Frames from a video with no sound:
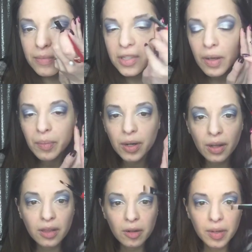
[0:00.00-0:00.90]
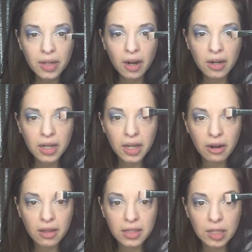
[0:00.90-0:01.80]
So I put a little bit of garnet here
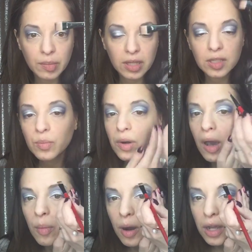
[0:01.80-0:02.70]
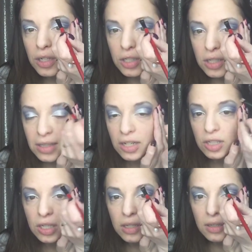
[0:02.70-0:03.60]
on the tip of this brow brush. It's
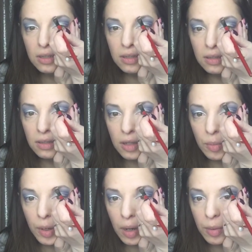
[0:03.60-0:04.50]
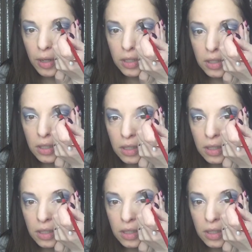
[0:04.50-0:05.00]
actually a brow brush.